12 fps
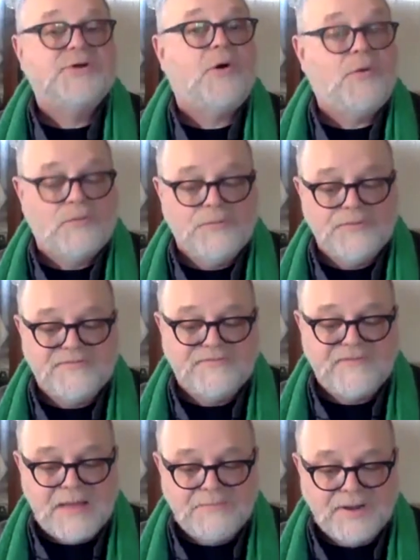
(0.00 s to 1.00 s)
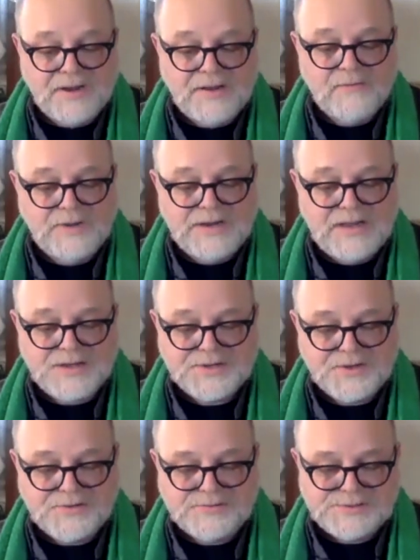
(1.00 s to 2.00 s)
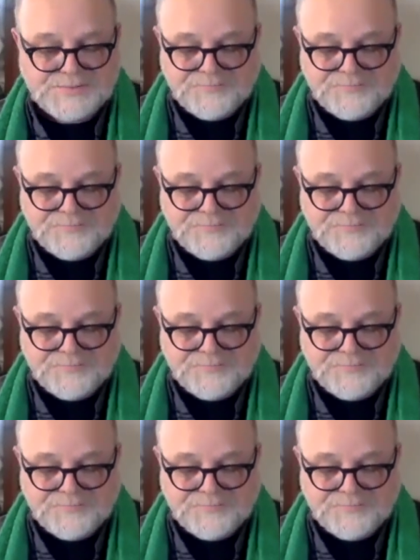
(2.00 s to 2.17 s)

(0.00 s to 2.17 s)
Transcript: all the family re-echoed.